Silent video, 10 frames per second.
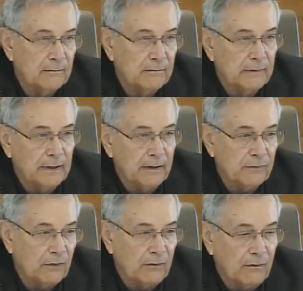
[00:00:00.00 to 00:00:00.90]
you have
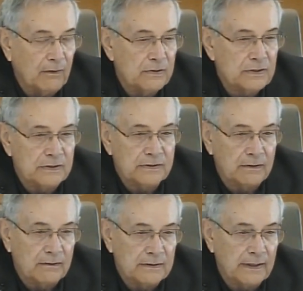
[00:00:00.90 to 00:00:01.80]
to always
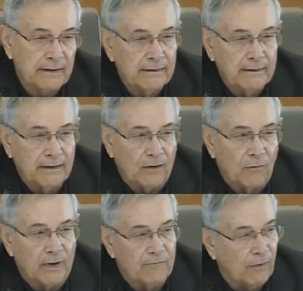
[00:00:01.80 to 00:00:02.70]
consider is that you're
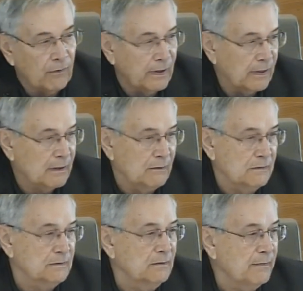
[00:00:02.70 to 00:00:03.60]
one vote on a
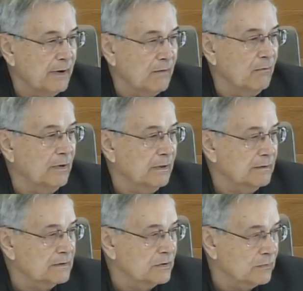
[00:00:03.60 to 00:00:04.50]
council, no matter what the
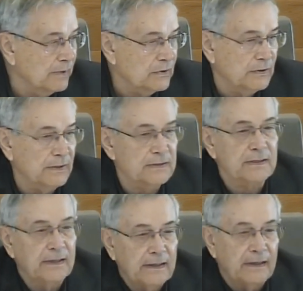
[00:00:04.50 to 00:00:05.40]
situation is.
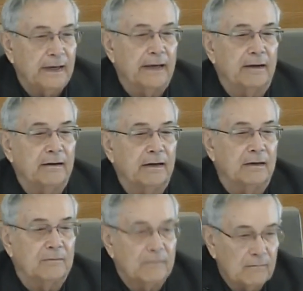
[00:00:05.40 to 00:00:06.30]
And
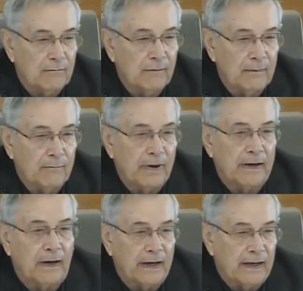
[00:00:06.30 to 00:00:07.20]

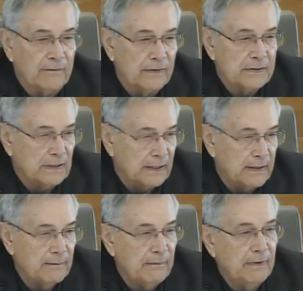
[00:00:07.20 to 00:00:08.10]
but I have the
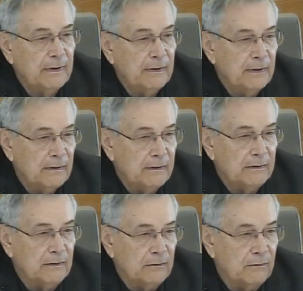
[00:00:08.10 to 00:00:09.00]
time
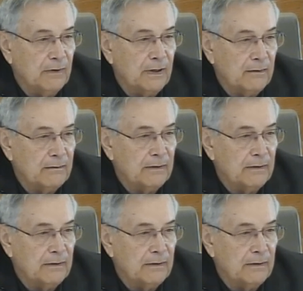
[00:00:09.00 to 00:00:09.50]
to